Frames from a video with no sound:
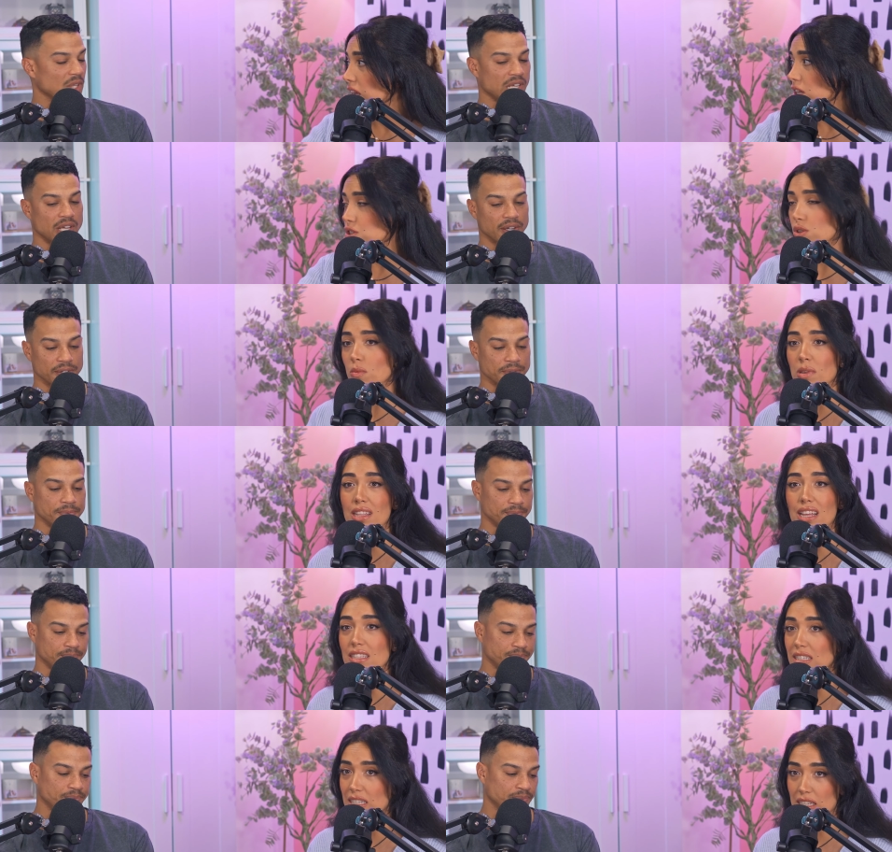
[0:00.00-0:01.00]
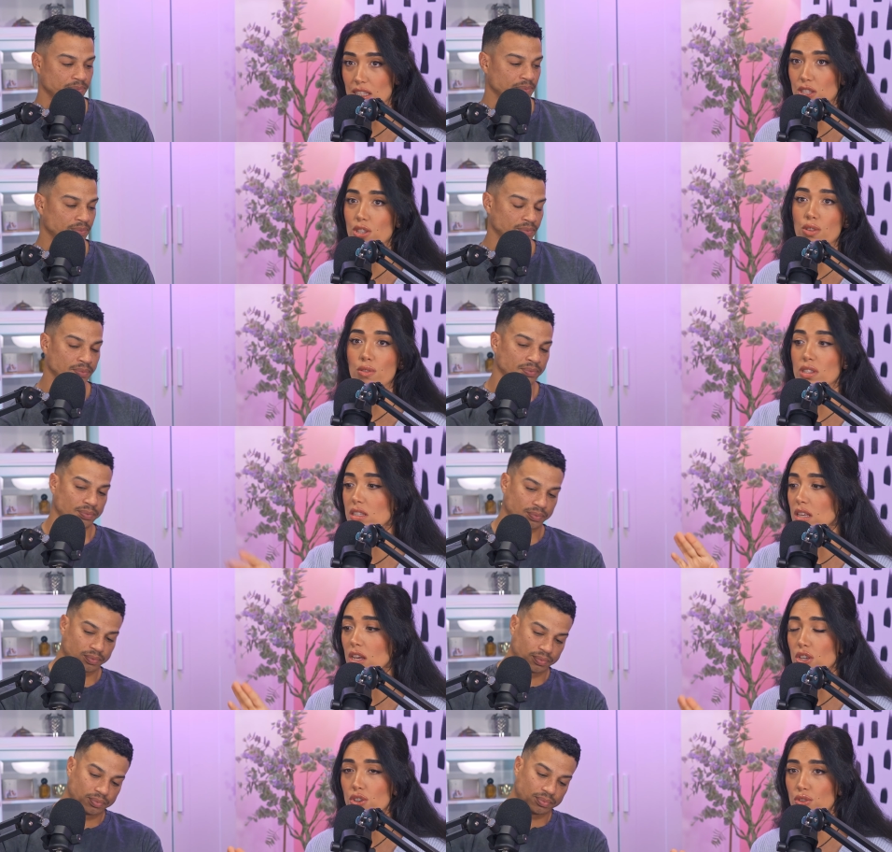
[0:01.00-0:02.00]
Speaker 1: Yeah. To me, that's an excuse.
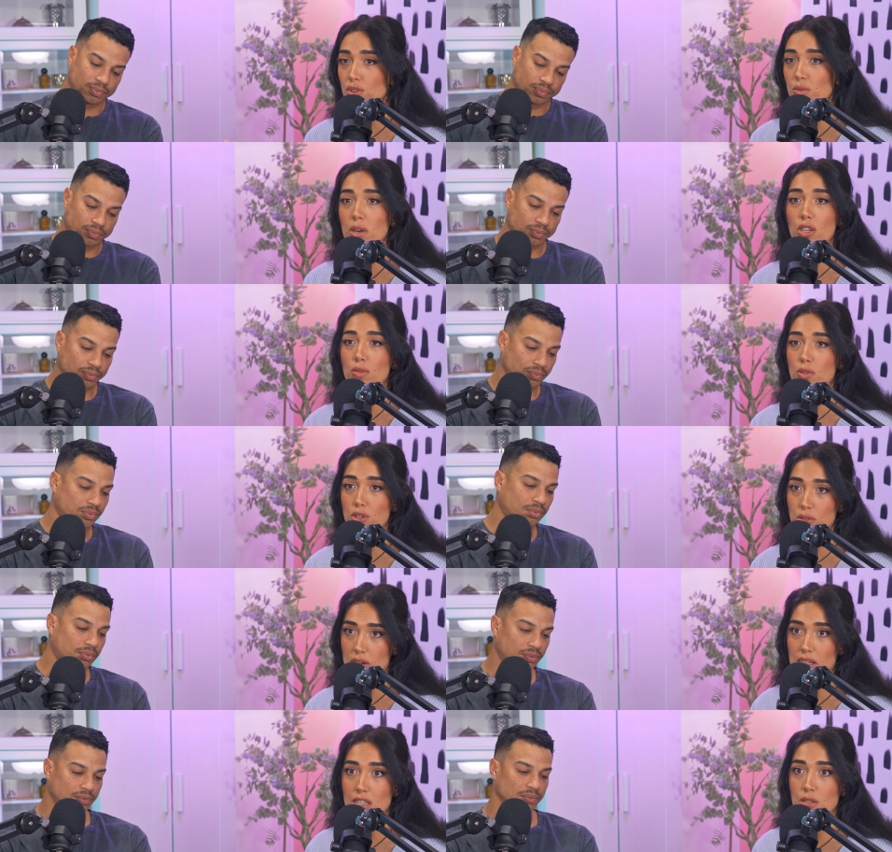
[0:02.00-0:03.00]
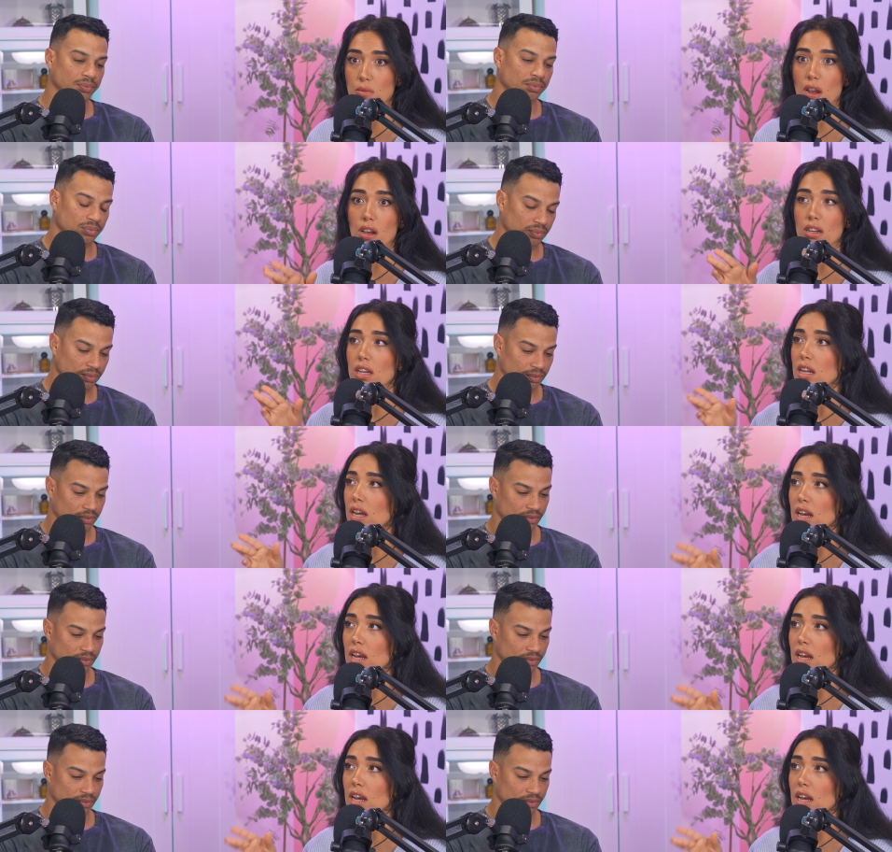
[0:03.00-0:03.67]
You knew what you were doing is wrong.